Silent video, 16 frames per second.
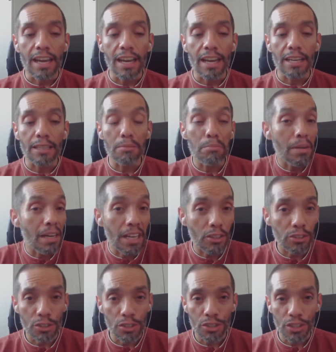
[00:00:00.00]
and my
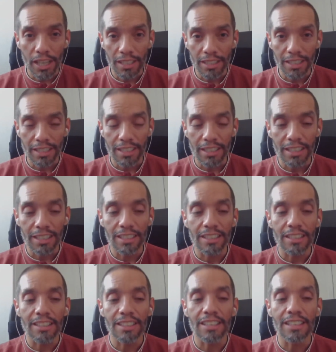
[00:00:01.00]
understanding
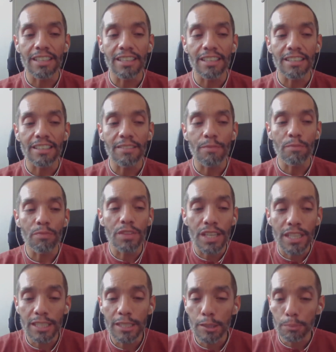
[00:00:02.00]
in
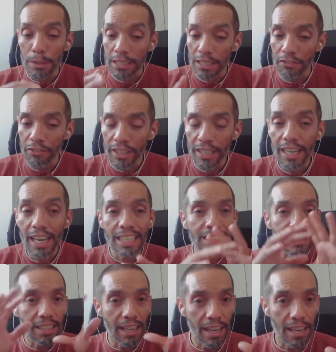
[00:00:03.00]
this specific
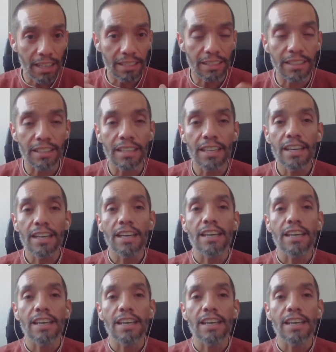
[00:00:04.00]
case and